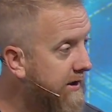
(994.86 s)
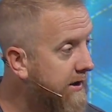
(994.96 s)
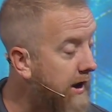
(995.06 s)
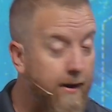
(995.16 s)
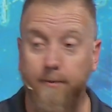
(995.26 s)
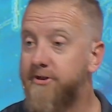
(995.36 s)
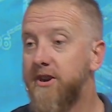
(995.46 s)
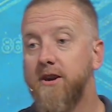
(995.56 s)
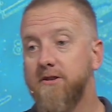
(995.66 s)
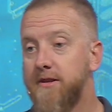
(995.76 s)
I'm
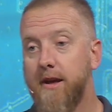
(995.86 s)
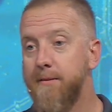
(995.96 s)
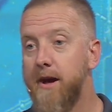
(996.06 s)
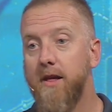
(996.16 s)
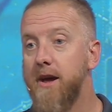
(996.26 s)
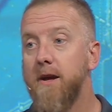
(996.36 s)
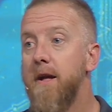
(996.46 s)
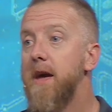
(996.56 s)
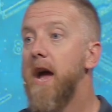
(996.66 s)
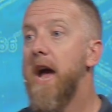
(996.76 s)
serious. I'm not lying.
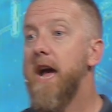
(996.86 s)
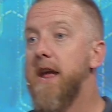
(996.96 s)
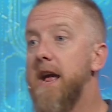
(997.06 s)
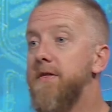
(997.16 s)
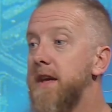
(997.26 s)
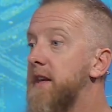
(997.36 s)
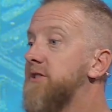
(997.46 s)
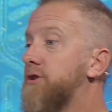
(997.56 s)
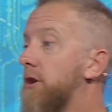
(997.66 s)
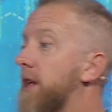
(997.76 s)
And then they
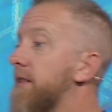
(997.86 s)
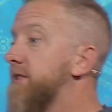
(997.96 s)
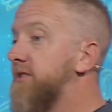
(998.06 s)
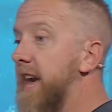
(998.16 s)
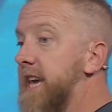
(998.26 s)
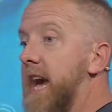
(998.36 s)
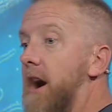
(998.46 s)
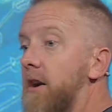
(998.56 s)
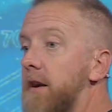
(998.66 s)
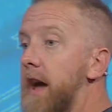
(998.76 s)
start letting the snake
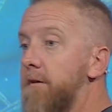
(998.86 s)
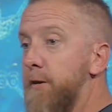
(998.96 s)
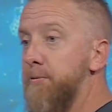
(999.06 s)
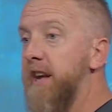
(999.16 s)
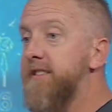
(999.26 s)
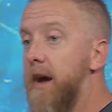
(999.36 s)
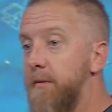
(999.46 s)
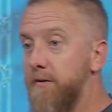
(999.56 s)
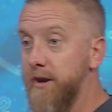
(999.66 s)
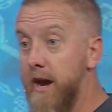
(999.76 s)
out for playtime
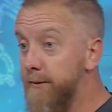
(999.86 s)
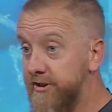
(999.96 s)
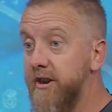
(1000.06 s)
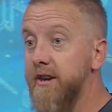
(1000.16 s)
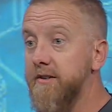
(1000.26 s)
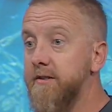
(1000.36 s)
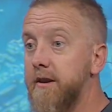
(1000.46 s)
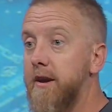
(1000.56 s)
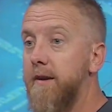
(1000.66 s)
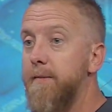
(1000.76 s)
every day. I'm serious,
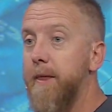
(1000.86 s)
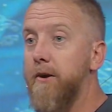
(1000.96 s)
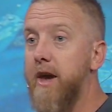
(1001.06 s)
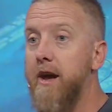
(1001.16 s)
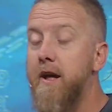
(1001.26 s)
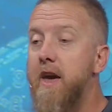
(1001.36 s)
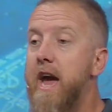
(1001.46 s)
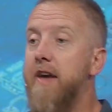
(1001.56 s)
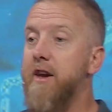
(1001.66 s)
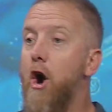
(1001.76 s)
okay?
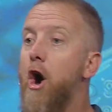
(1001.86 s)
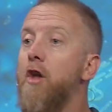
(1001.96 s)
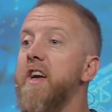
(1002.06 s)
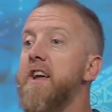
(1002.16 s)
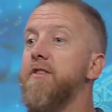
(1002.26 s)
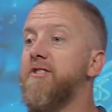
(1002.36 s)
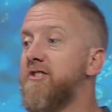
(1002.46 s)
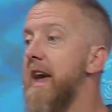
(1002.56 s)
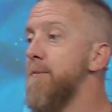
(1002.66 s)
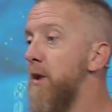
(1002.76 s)
And they all end the
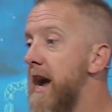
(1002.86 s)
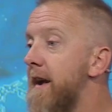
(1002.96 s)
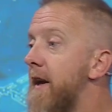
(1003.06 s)
same way.